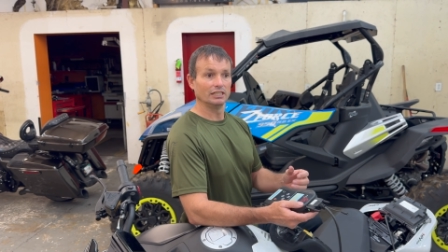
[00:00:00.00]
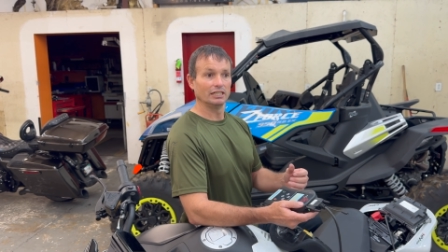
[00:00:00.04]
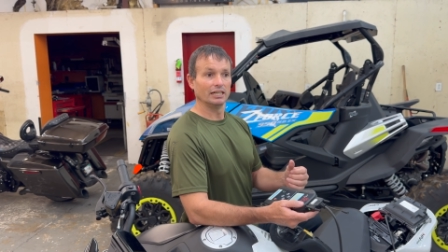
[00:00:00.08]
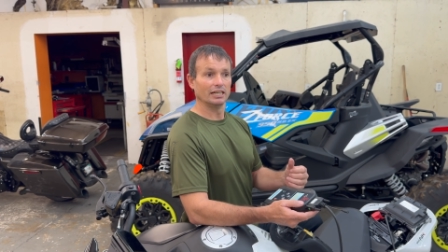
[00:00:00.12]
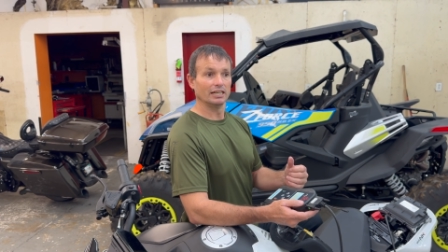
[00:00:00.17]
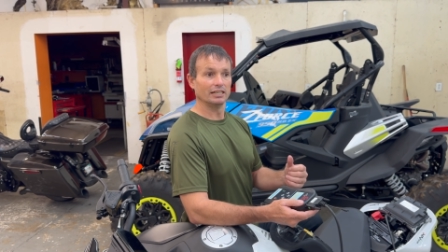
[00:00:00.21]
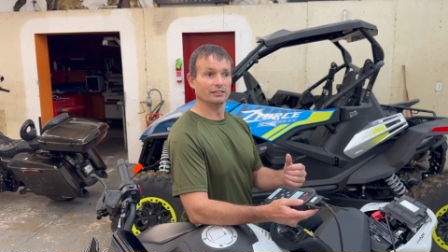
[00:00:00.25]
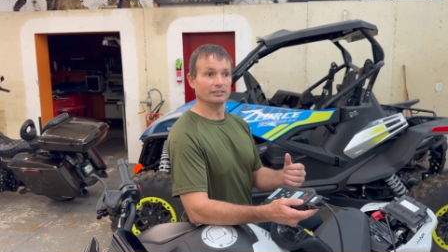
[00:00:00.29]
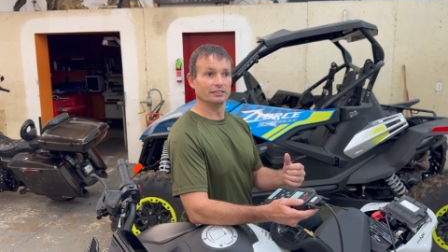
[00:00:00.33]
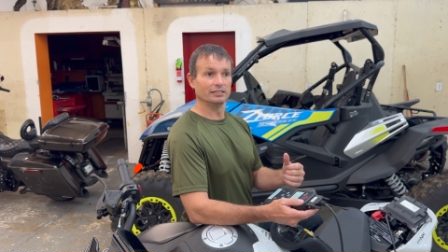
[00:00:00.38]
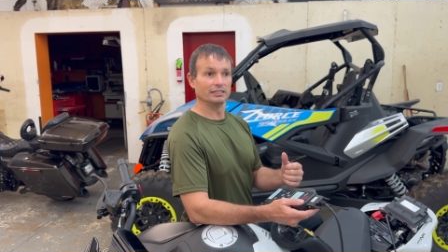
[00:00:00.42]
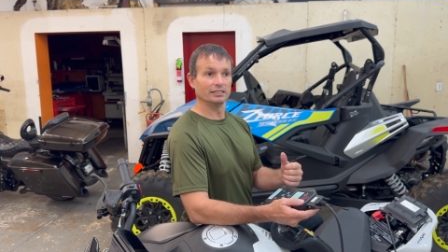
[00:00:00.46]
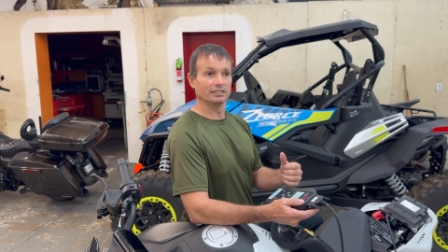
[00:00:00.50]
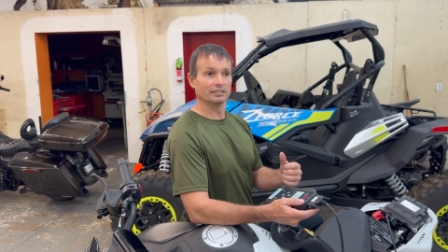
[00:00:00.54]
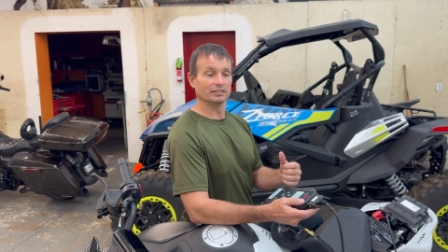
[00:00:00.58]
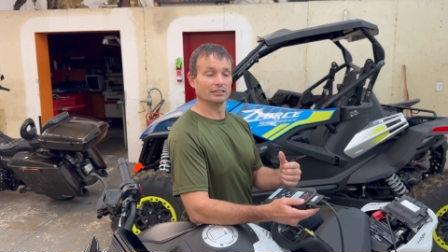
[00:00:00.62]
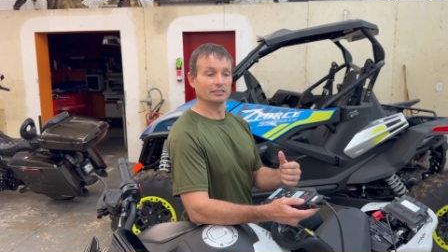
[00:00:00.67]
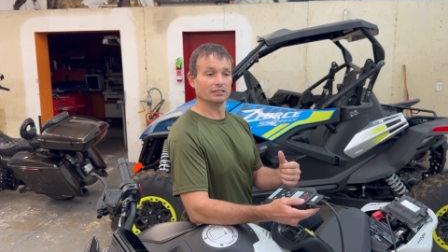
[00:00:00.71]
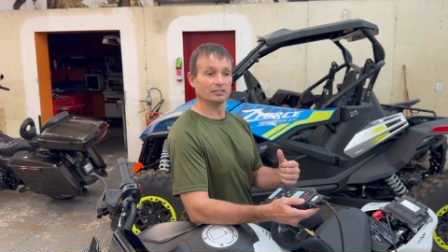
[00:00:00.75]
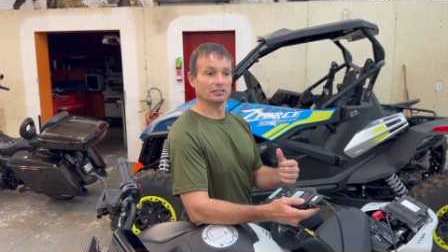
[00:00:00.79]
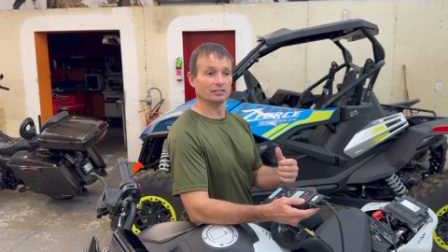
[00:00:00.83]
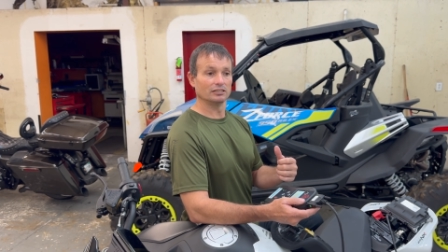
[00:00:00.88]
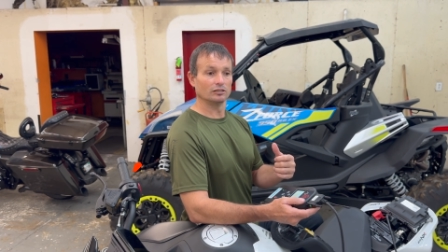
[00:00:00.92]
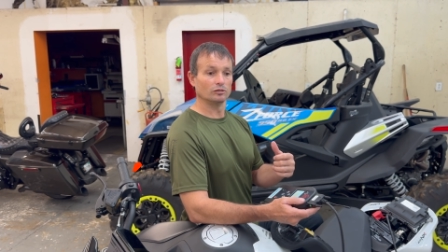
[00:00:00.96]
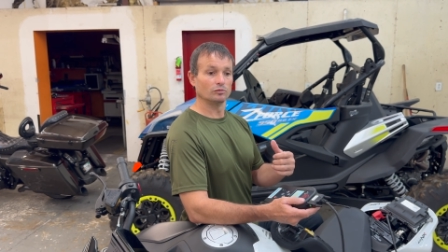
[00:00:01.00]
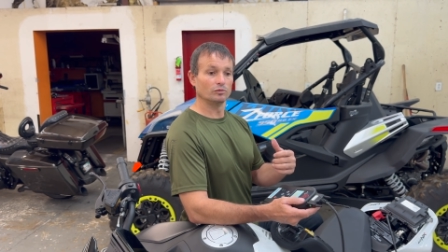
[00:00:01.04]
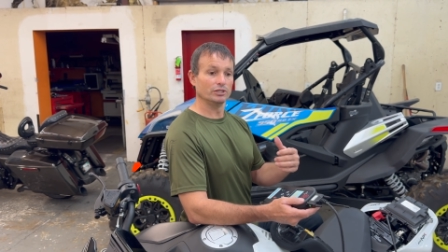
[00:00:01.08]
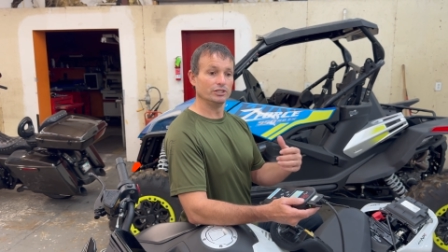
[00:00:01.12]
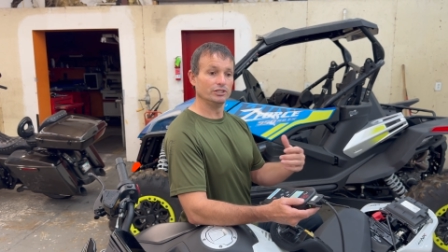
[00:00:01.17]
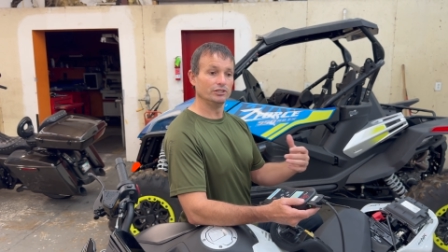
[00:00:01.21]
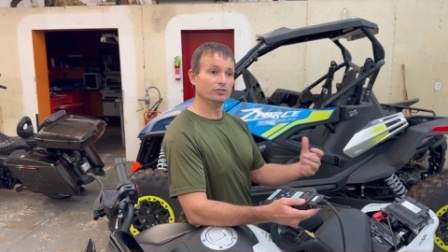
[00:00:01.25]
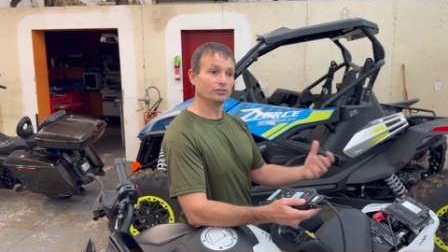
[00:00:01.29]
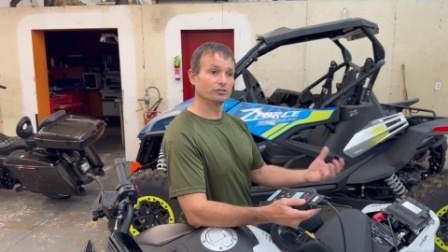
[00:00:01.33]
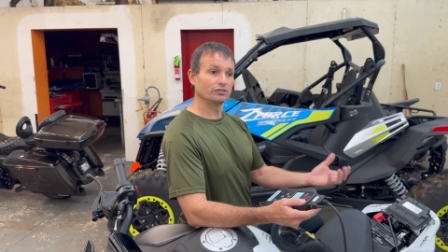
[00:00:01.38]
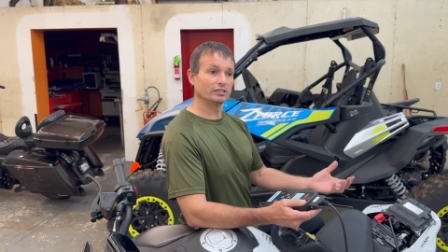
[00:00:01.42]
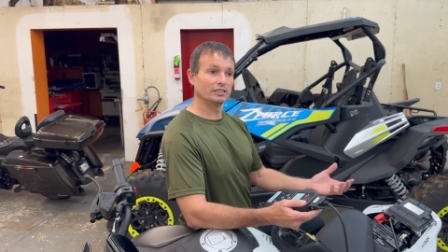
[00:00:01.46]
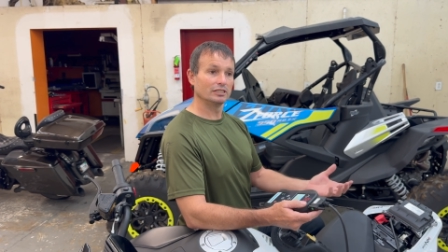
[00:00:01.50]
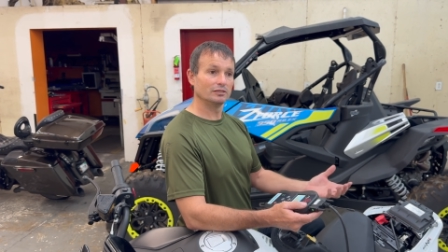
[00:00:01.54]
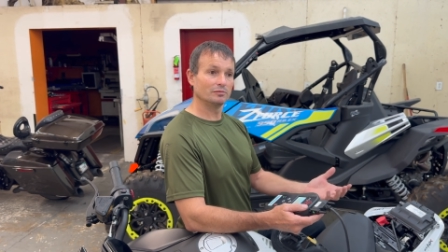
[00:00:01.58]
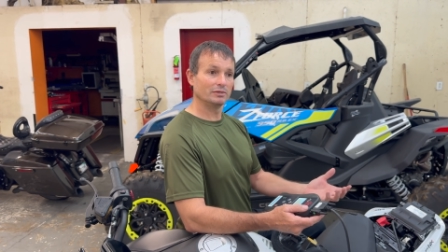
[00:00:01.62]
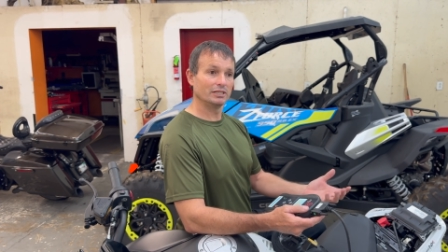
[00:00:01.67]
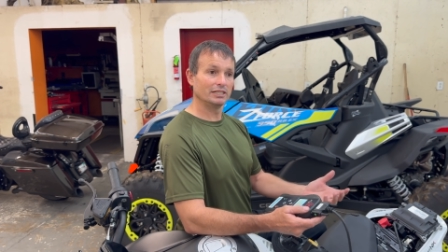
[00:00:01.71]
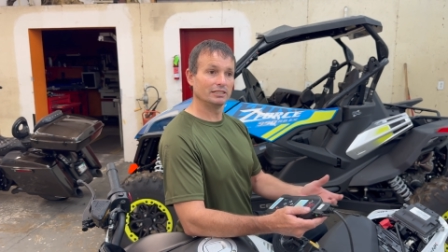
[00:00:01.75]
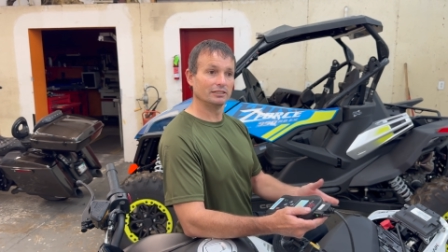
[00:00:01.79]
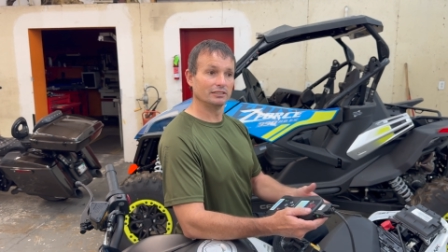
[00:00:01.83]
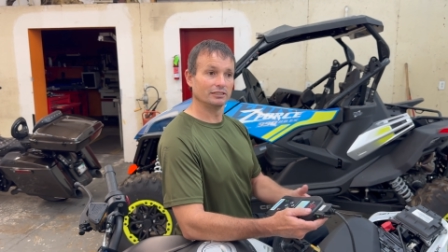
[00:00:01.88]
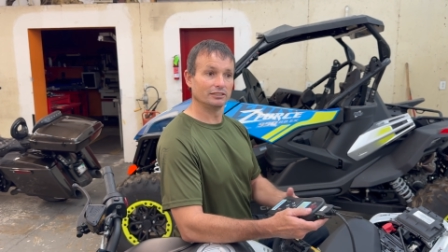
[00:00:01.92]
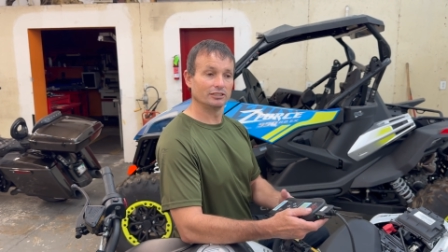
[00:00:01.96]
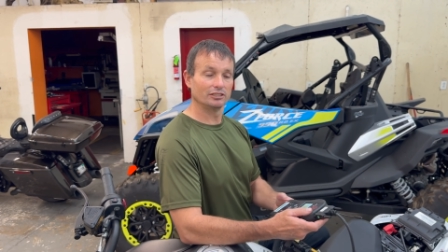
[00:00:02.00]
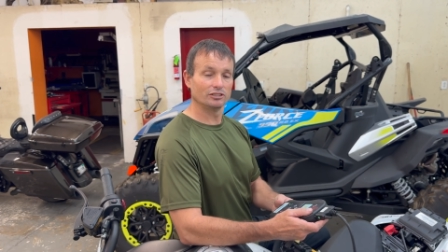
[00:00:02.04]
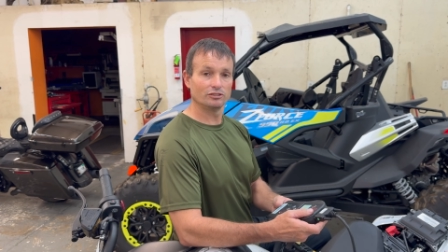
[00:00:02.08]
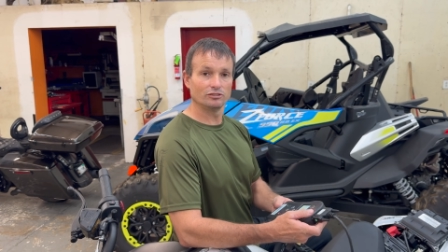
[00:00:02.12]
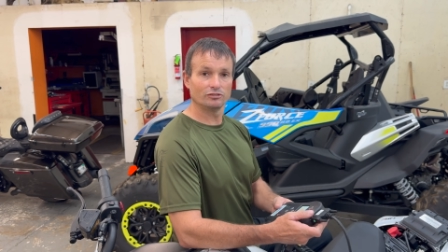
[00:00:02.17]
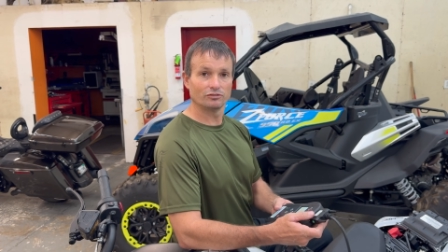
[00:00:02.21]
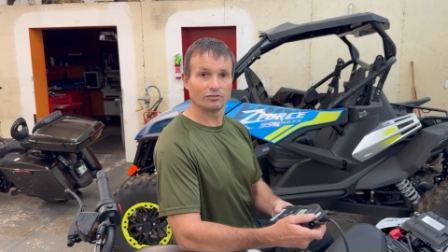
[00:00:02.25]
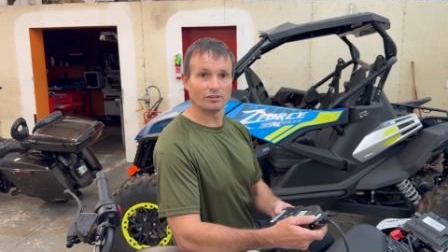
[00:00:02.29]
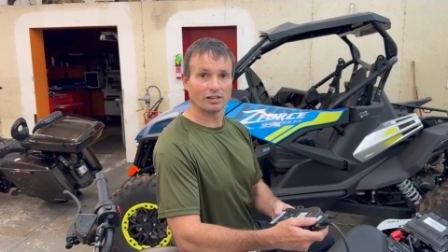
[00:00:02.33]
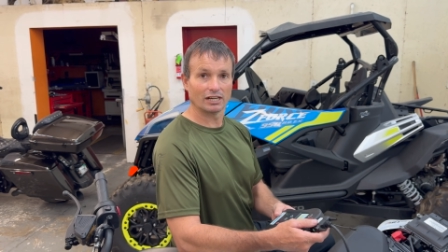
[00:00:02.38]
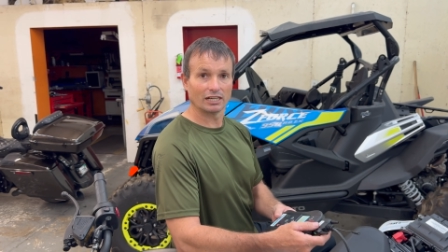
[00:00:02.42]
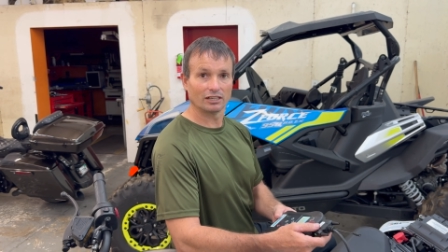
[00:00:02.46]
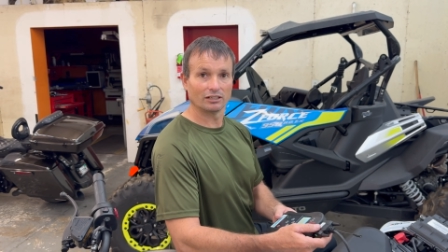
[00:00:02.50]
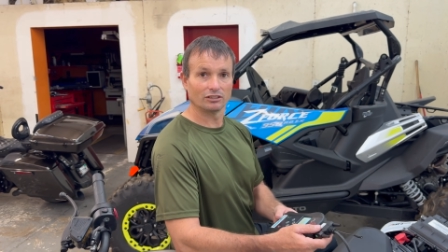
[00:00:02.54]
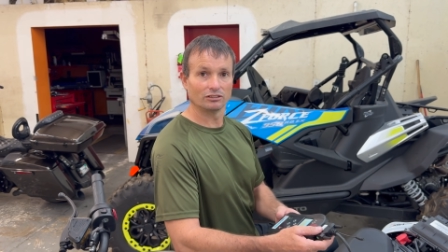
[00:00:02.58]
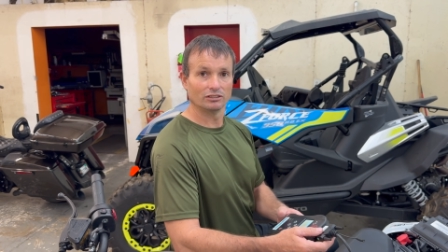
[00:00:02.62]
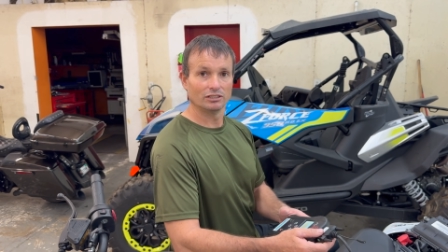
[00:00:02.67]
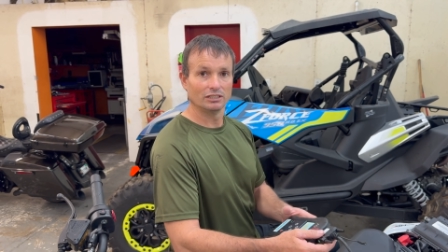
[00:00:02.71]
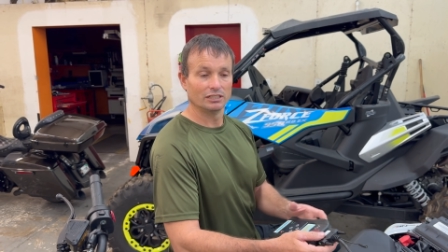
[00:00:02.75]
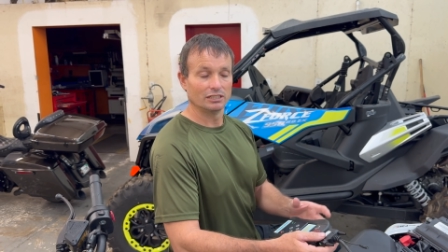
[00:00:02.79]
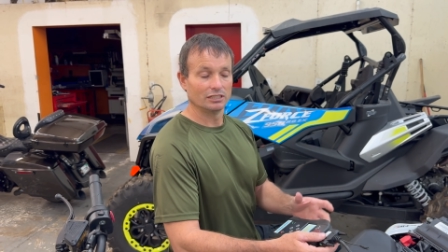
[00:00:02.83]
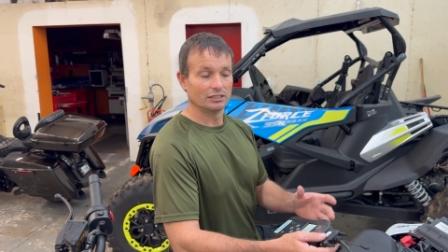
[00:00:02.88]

And then uh, when you send me the tune file,